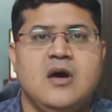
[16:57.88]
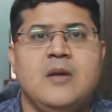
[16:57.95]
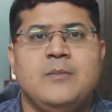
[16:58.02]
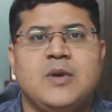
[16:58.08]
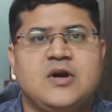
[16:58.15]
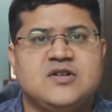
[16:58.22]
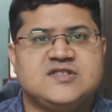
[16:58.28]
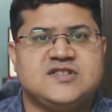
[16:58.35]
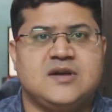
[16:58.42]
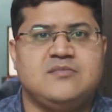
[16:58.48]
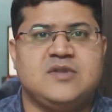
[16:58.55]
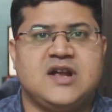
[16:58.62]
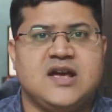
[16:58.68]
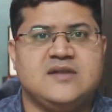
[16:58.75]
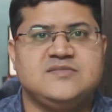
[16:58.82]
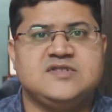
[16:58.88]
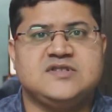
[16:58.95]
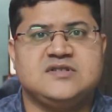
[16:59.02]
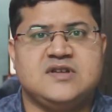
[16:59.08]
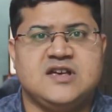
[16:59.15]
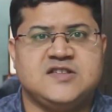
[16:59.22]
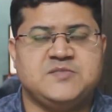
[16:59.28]
Because
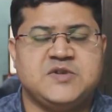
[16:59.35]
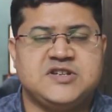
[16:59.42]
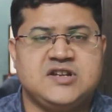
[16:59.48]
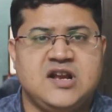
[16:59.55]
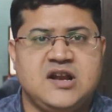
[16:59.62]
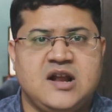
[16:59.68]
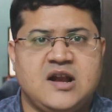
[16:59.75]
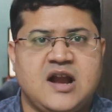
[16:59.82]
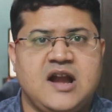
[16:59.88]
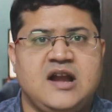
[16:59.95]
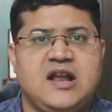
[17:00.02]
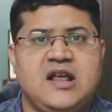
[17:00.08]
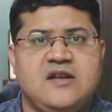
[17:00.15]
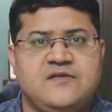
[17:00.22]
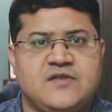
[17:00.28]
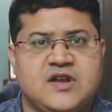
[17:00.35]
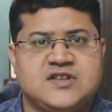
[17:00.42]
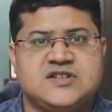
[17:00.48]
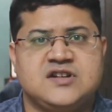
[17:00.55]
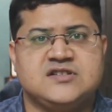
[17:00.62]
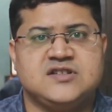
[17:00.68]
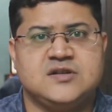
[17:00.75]
sometimes, especially in an IT
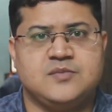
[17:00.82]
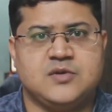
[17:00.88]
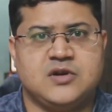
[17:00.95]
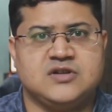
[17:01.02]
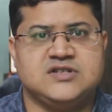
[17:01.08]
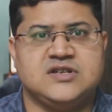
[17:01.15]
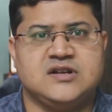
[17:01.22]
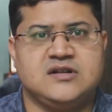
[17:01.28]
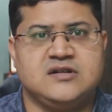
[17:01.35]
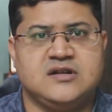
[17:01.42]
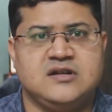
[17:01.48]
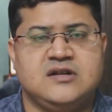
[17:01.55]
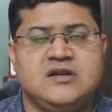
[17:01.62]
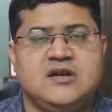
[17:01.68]
infrastructure project,